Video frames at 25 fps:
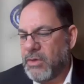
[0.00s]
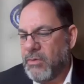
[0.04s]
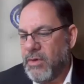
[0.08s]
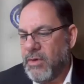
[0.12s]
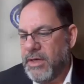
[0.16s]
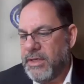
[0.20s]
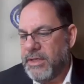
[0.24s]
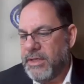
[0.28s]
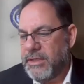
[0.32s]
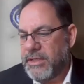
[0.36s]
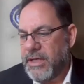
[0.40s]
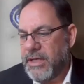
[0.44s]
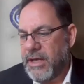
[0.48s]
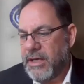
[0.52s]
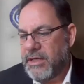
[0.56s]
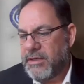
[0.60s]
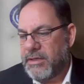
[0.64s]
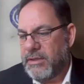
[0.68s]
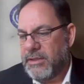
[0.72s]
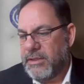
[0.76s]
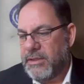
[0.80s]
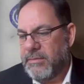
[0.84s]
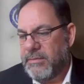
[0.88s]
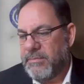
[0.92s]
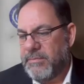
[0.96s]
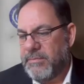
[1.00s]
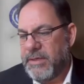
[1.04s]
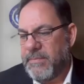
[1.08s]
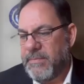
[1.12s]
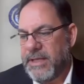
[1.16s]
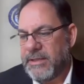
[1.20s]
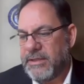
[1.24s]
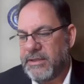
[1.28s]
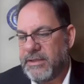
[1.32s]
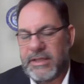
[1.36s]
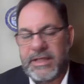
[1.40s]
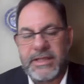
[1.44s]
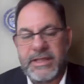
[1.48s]
wanted to talk a little bit
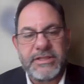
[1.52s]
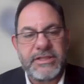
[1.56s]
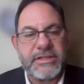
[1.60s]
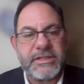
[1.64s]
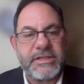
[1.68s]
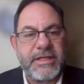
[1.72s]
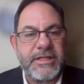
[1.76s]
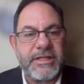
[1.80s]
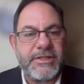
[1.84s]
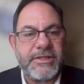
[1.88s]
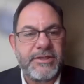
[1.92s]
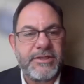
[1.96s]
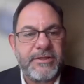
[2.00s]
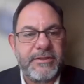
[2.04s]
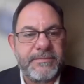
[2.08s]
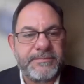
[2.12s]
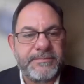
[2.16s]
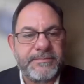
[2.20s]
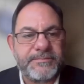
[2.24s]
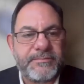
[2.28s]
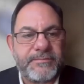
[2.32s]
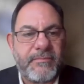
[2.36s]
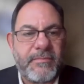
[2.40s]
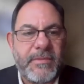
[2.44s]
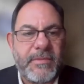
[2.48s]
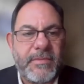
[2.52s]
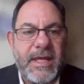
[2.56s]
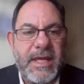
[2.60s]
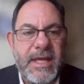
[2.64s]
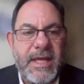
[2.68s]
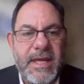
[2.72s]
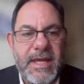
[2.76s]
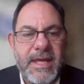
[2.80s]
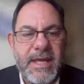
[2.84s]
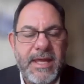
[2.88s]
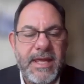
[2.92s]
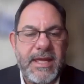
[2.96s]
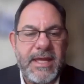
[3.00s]
about the legislature
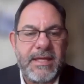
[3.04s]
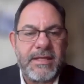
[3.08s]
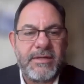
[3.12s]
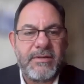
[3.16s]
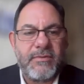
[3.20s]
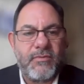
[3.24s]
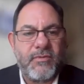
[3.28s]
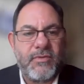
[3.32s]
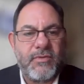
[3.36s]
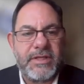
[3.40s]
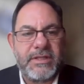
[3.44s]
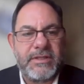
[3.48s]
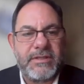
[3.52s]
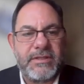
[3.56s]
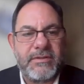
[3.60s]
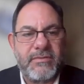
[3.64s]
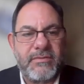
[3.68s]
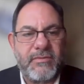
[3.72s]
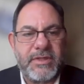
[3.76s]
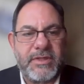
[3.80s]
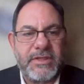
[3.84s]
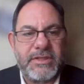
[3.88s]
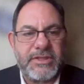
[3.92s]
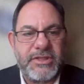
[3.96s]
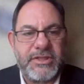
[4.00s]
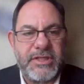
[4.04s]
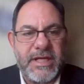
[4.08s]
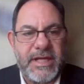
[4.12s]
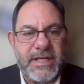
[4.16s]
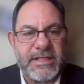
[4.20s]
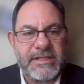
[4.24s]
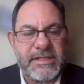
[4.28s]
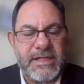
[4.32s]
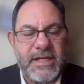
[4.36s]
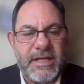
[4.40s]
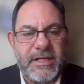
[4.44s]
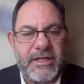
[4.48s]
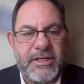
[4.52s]
and what you
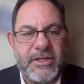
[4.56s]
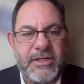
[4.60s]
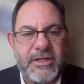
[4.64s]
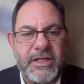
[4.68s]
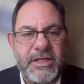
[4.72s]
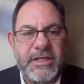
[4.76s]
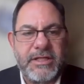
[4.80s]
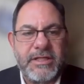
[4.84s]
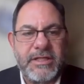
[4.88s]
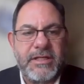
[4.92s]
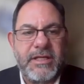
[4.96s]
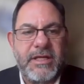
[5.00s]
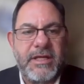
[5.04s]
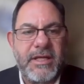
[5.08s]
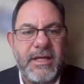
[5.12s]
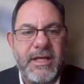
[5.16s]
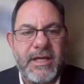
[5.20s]
guys got cooking